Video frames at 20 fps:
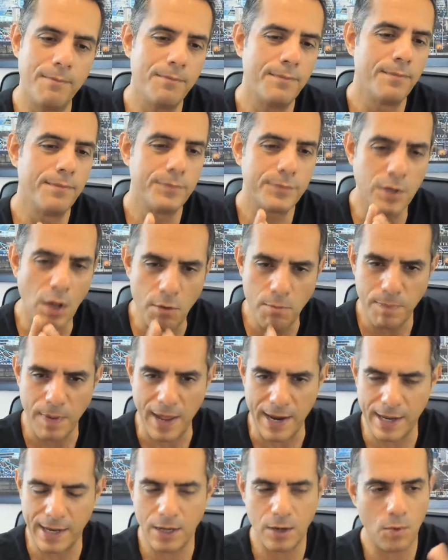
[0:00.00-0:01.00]
don't
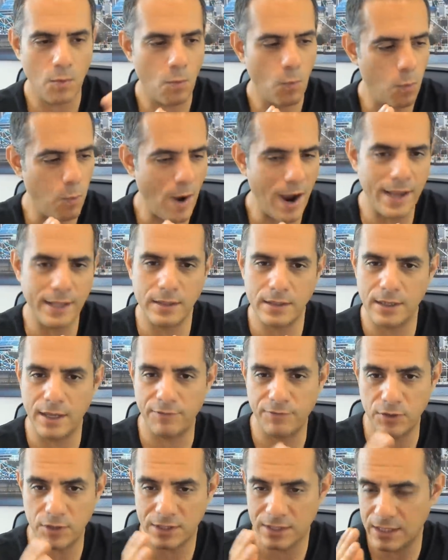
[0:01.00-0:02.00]
panic. Wait.
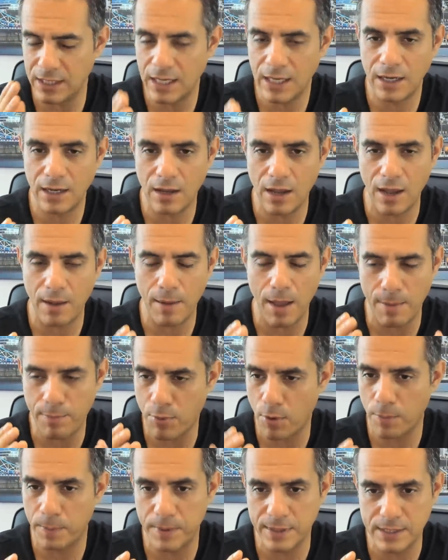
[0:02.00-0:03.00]
If you're seeing a
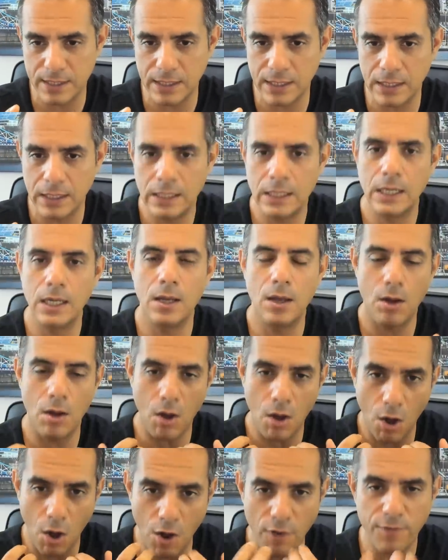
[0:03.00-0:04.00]
property,
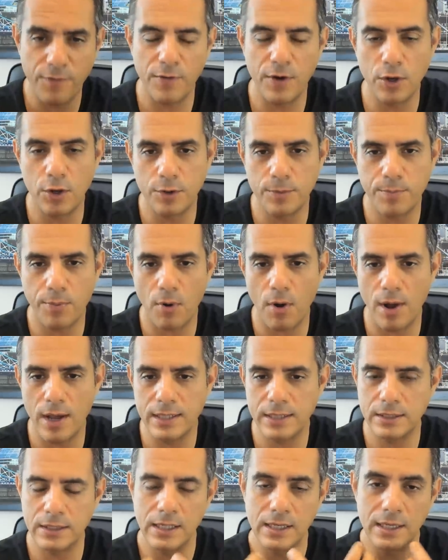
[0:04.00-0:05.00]
offer a good
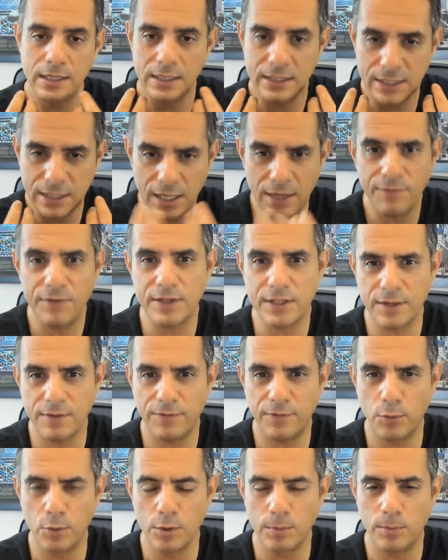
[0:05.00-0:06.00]
price. See if it's
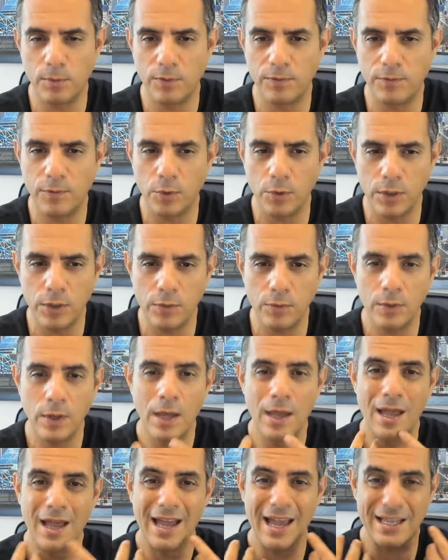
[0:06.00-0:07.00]
affordable for you.
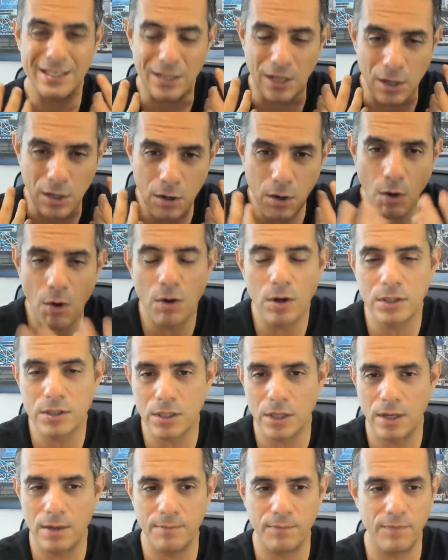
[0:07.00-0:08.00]
It's a
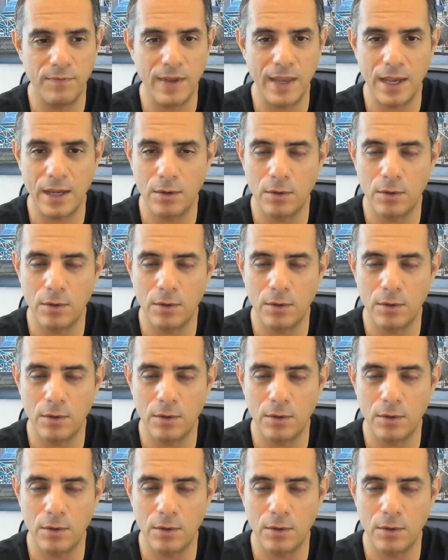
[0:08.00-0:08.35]
long-term vehicle.